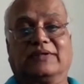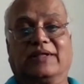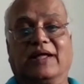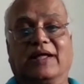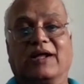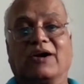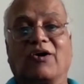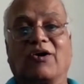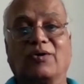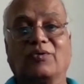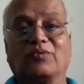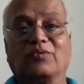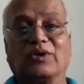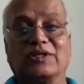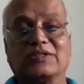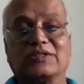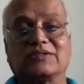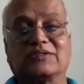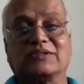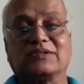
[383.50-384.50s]
There
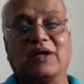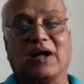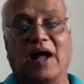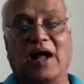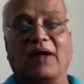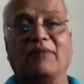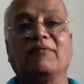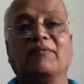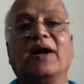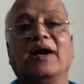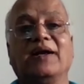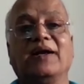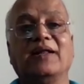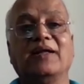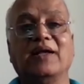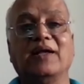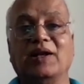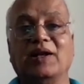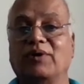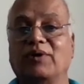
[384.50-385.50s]
onwards, I am
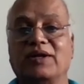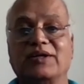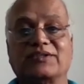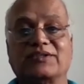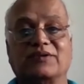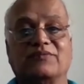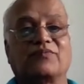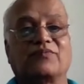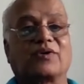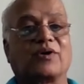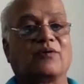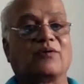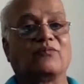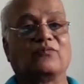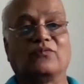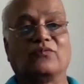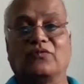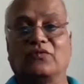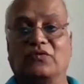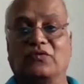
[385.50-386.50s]
getting invitation
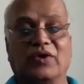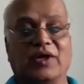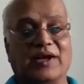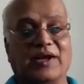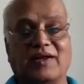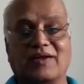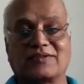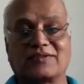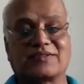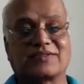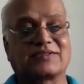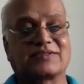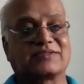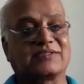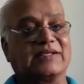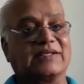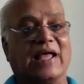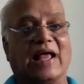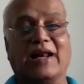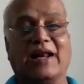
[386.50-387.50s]
from
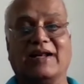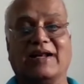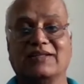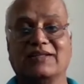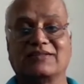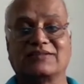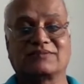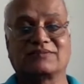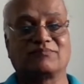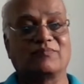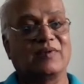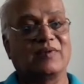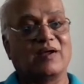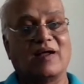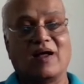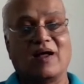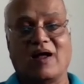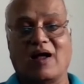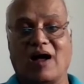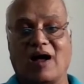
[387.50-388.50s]
various galleries
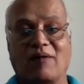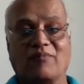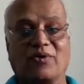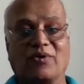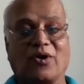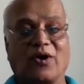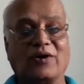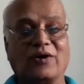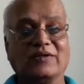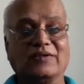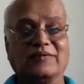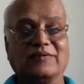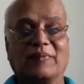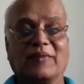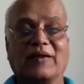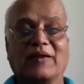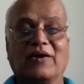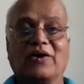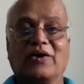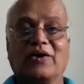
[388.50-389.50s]
abroad
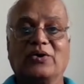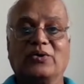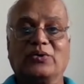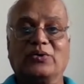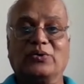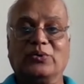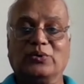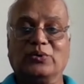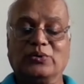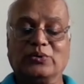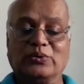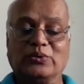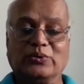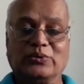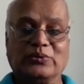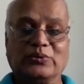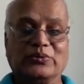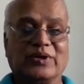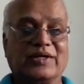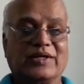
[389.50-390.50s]
to
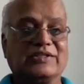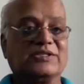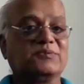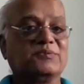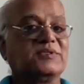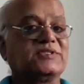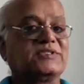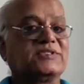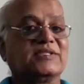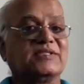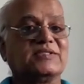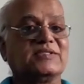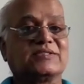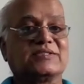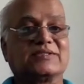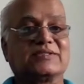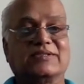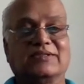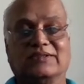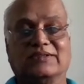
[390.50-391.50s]
do
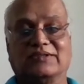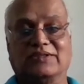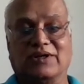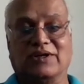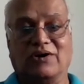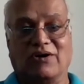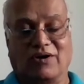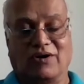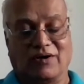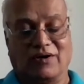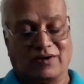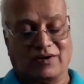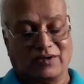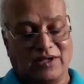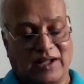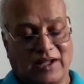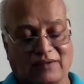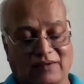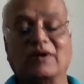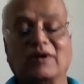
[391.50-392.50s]
exhibitions
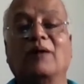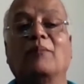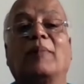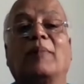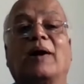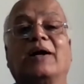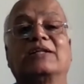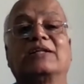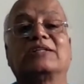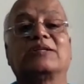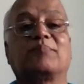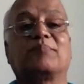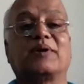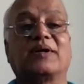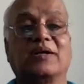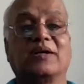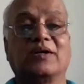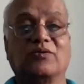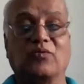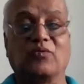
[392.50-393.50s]
or
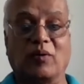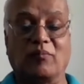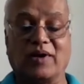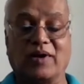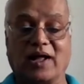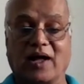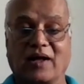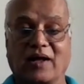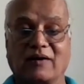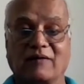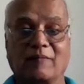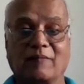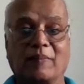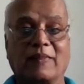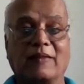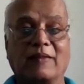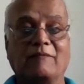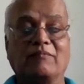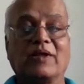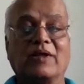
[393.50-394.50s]
participate in webinar.
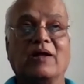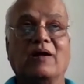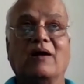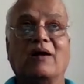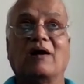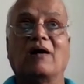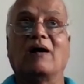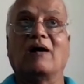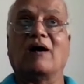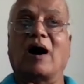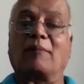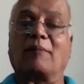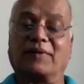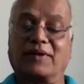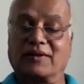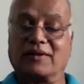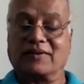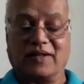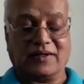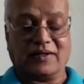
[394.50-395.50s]

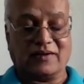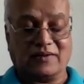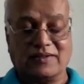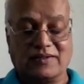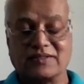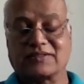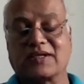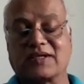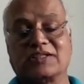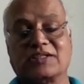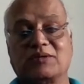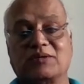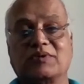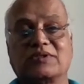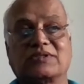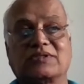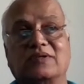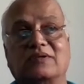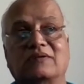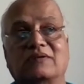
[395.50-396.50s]
After that, this
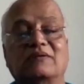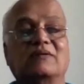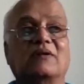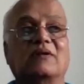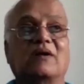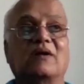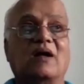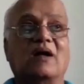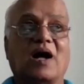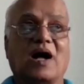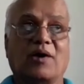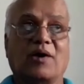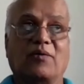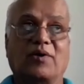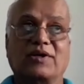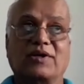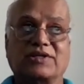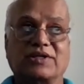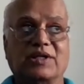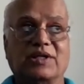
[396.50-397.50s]
exhibition, I
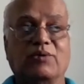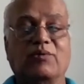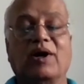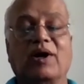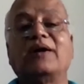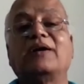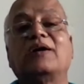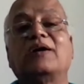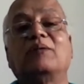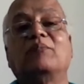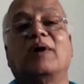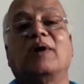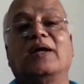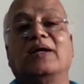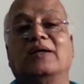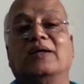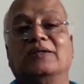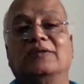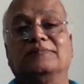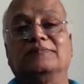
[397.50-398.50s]
was invited
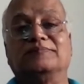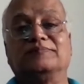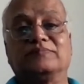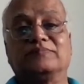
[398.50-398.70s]
by